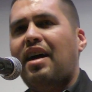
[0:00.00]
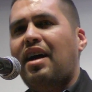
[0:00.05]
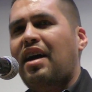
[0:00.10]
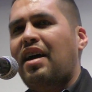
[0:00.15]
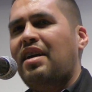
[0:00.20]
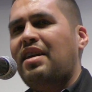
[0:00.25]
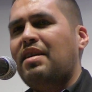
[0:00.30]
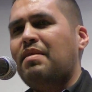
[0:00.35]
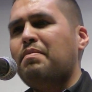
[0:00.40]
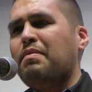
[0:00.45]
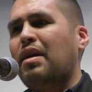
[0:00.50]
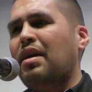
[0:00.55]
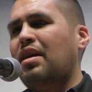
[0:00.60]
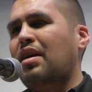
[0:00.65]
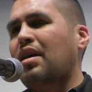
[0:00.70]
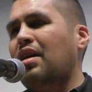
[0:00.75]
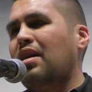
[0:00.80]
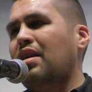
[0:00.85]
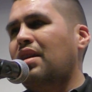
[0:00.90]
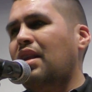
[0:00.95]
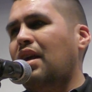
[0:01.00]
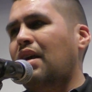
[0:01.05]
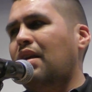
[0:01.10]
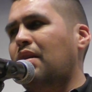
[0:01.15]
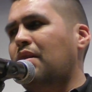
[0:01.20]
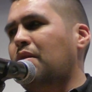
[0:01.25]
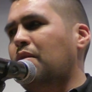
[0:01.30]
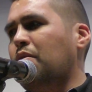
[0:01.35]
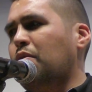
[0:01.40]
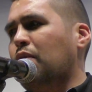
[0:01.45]
aye mayan
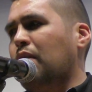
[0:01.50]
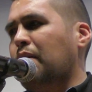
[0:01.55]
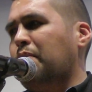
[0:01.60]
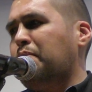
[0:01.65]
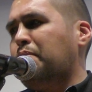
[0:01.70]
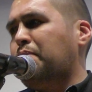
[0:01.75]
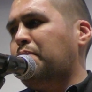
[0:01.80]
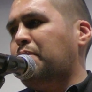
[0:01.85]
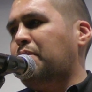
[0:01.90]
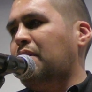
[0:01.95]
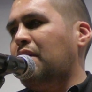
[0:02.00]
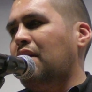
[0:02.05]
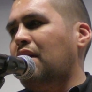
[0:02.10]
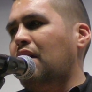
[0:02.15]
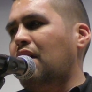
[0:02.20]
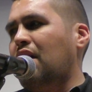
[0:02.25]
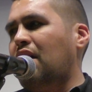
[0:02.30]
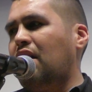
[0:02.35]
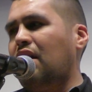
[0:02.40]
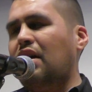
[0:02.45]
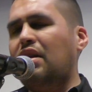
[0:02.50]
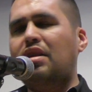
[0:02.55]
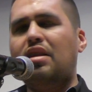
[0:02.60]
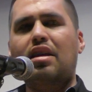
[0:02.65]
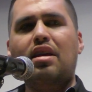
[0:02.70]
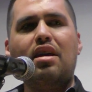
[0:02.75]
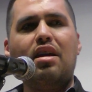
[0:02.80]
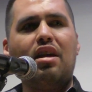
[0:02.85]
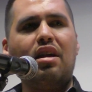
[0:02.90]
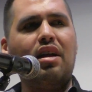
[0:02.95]
hen wep
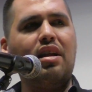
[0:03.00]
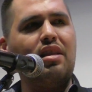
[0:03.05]
erete